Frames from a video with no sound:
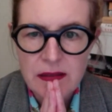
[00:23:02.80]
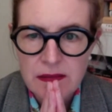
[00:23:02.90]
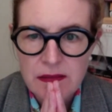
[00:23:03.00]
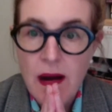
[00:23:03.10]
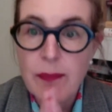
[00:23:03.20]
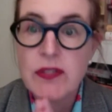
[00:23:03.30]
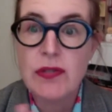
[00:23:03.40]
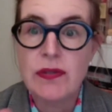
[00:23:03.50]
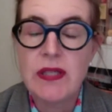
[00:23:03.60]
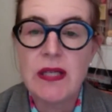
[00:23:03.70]

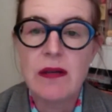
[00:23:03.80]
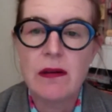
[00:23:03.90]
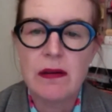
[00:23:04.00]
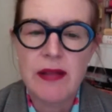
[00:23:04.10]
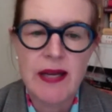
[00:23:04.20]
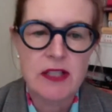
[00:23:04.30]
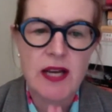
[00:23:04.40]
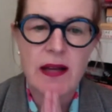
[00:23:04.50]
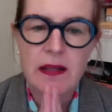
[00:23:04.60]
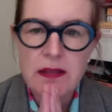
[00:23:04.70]
opportunity or that
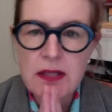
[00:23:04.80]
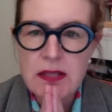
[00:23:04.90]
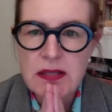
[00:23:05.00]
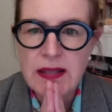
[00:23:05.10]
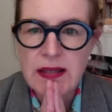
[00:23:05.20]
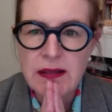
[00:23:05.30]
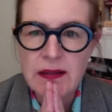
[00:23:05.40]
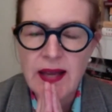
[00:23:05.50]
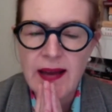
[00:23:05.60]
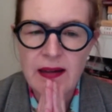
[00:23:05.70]
challenge in
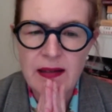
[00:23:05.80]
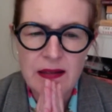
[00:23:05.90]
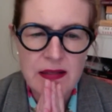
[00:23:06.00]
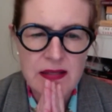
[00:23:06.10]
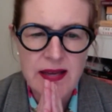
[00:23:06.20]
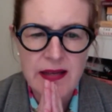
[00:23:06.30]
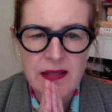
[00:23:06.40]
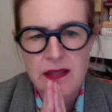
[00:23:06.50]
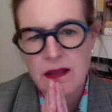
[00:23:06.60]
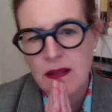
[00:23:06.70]
Canada? Is that
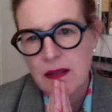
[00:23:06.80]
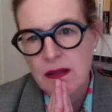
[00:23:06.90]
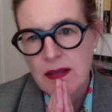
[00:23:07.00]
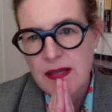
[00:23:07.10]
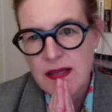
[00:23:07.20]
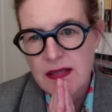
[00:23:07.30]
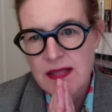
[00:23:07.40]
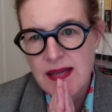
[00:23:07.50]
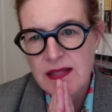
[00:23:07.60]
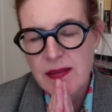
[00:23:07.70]

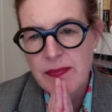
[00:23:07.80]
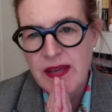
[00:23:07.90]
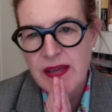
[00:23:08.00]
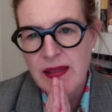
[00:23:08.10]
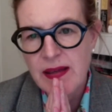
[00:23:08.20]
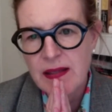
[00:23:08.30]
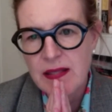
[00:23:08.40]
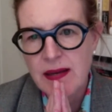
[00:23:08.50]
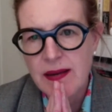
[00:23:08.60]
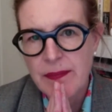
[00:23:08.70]
something that
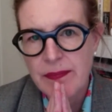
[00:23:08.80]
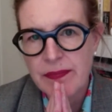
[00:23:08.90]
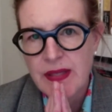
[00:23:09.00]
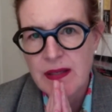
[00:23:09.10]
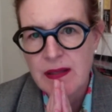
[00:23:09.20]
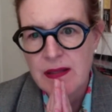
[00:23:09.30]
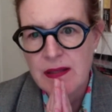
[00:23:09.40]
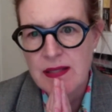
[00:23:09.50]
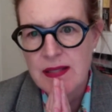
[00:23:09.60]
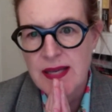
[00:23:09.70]
the
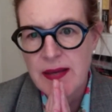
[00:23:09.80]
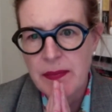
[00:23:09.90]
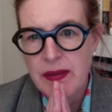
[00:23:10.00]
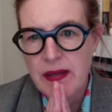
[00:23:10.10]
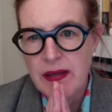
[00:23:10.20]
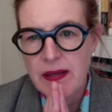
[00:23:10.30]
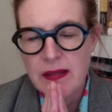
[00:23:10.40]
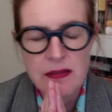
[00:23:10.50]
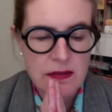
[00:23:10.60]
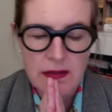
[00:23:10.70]
CCAB is